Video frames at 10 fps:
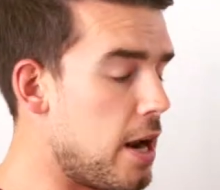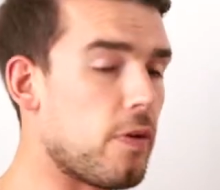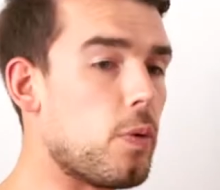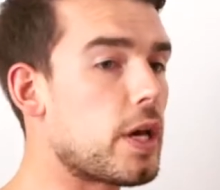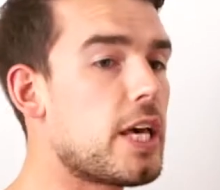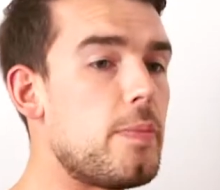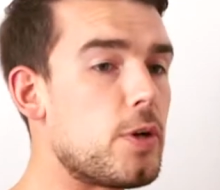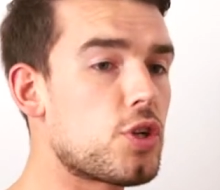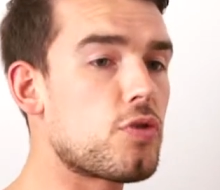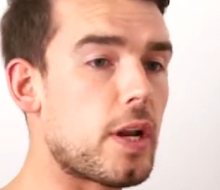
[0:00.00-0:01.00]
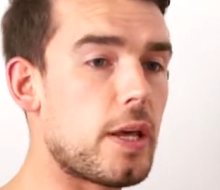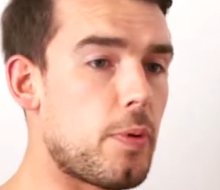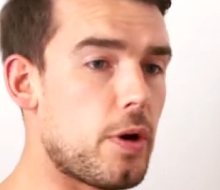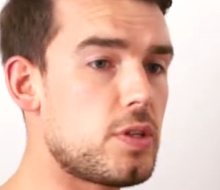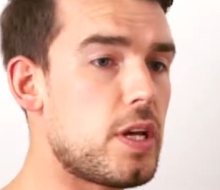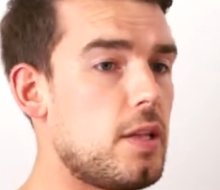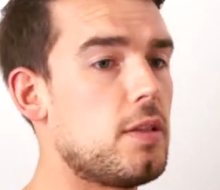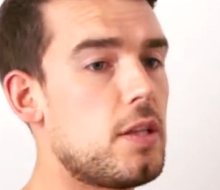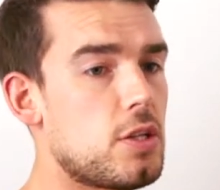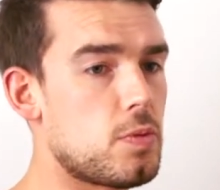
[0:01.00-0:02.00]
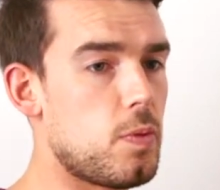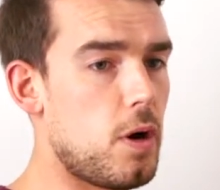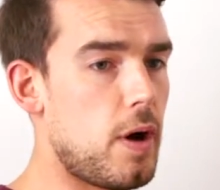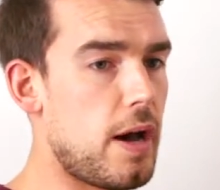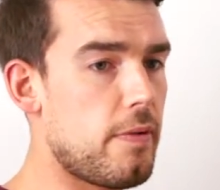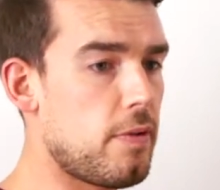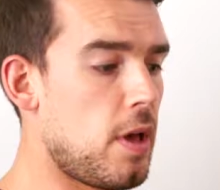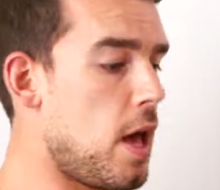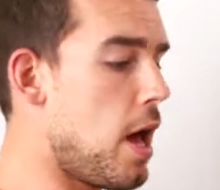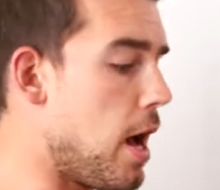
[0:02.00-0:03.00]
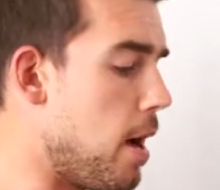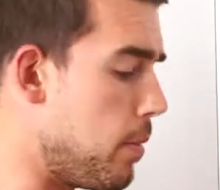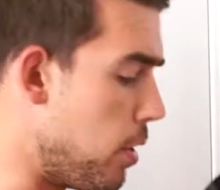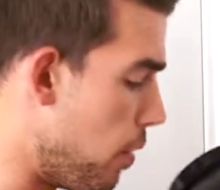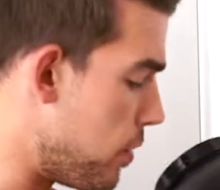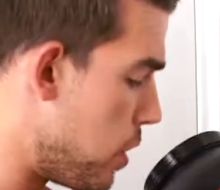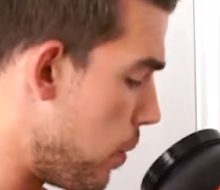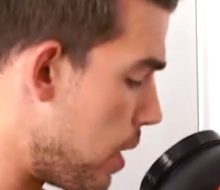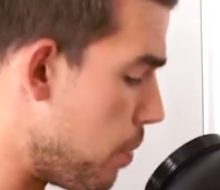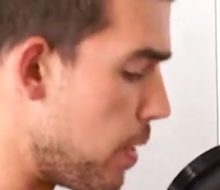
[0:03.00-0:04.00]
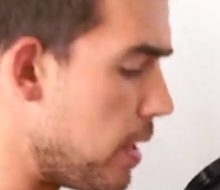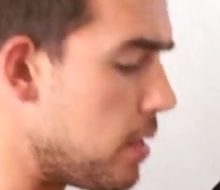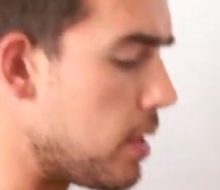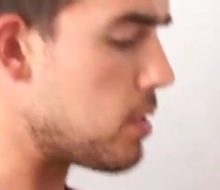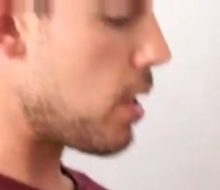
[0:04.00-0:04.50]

and if I want to keep it strictly protein, then this is what I'll have. And then obviously we can bring in things